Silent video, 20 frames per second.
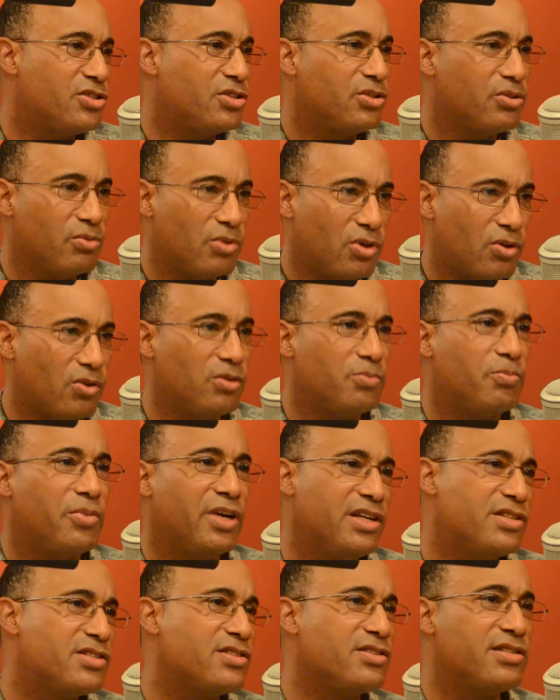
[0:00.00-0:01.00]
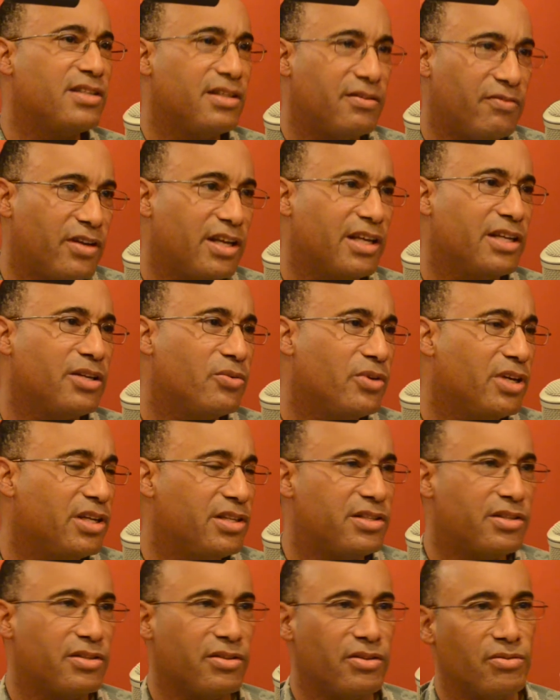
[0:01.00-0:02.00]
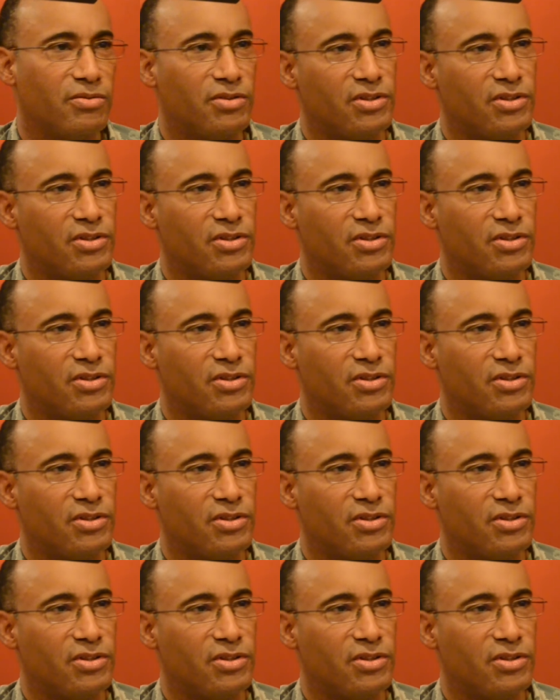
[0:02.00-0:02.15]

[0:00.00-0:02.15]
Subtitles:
to hold patients and evaluate to